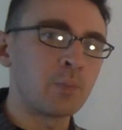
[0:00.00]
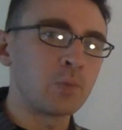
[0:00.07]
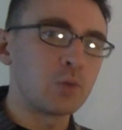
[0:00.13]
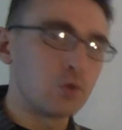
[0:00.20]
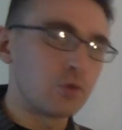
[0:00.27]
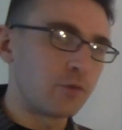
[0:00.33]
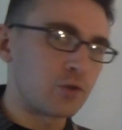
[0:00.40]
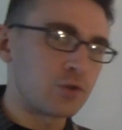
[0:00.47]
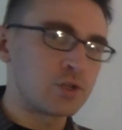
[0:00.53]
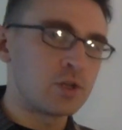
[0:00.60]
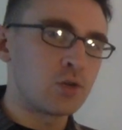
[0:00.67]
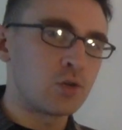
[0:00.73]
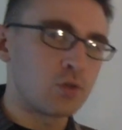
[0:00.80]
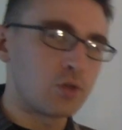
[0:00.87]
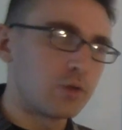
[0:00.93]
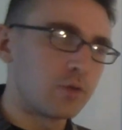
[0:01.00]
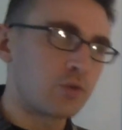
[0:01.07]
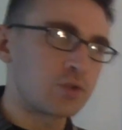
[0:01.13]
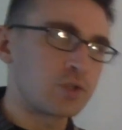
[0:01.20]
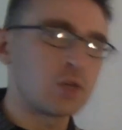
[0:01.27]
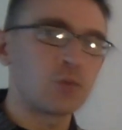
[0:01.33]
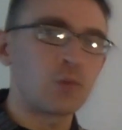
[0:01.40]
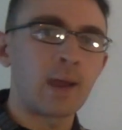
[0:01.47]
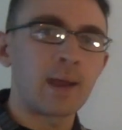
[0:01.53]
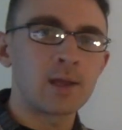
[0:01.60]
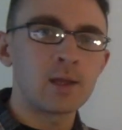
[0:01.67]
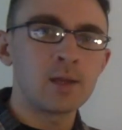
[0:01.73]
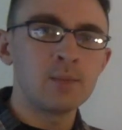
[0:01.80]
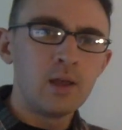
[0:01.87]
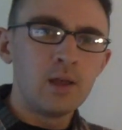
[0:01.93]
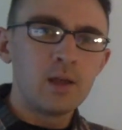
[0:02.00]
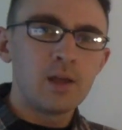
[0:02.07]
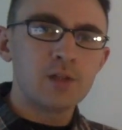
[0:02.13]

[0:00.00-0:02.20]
university or the university ranking.